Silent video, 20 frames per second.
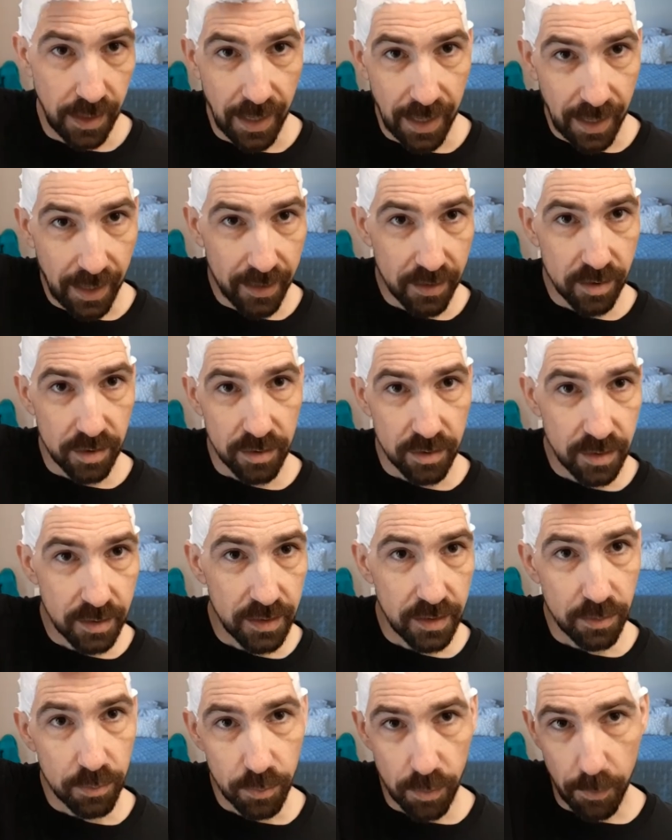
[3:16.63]

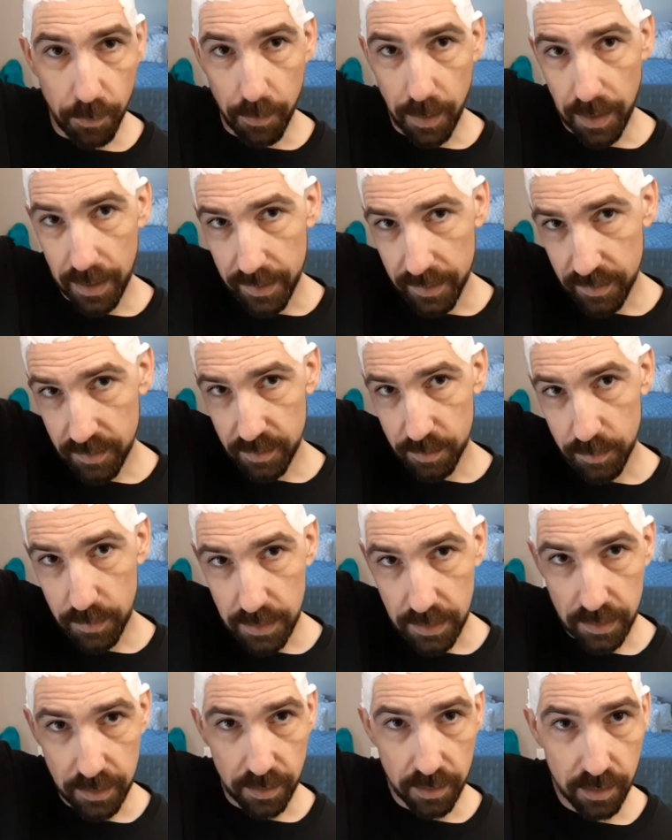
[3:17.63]
actually reminds
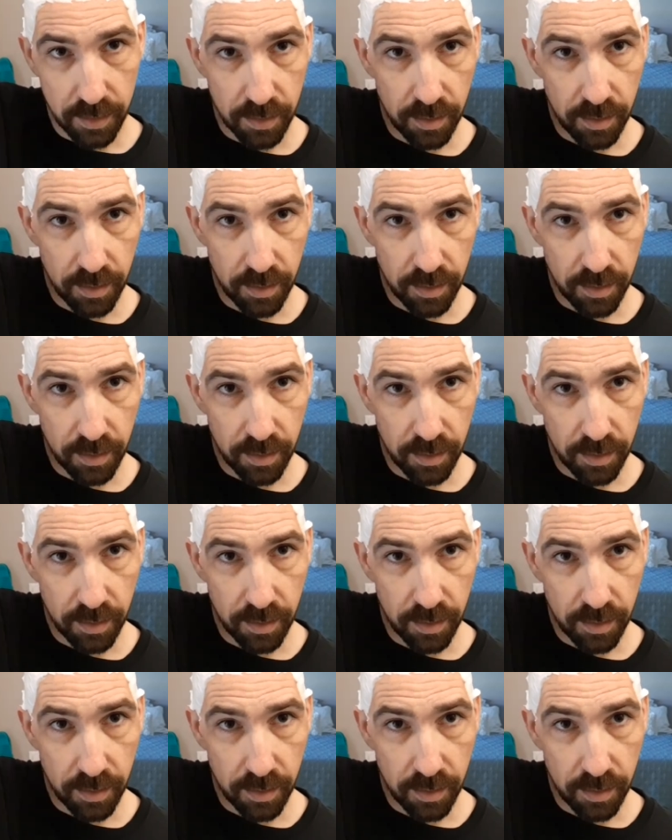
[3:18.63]
me